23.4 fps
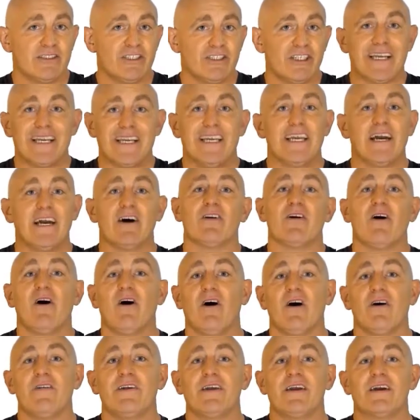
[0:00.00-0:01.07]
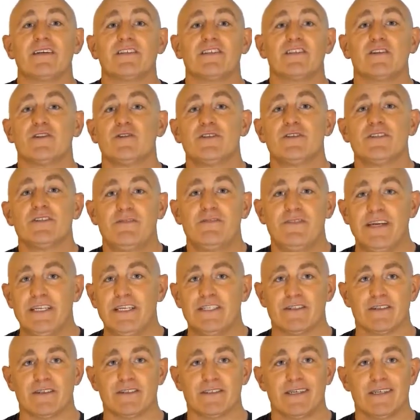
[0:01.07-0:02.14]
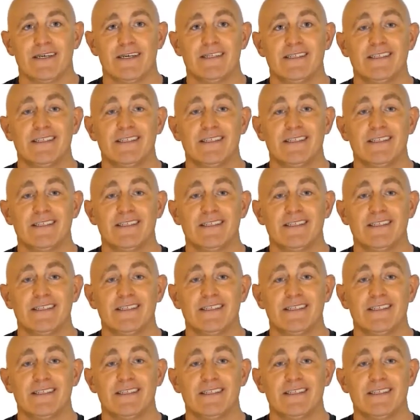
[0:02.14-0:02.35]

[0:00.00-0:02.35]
checking out all the exclusive features,